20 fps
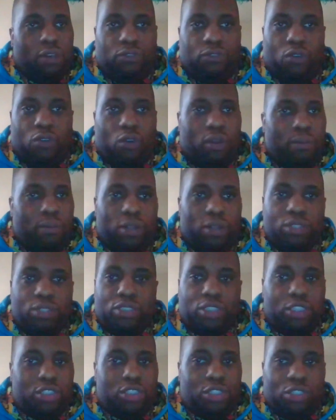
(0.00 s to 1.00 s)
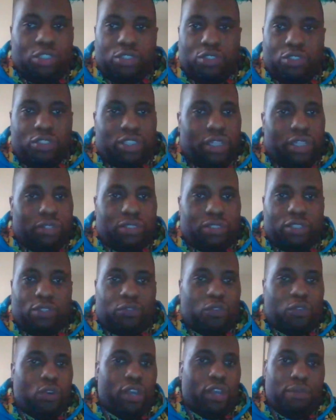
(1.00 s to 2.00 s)
4 emergency children's shelters,
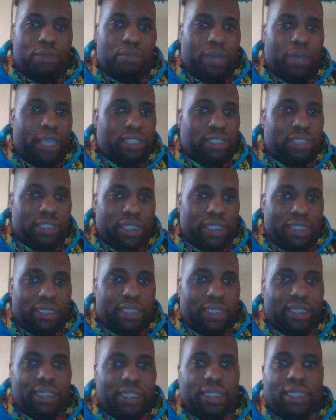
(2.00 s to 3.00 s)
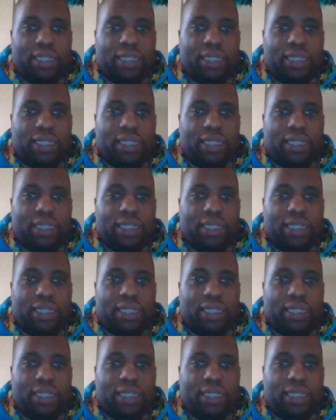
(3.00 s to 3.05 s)
4 inpatient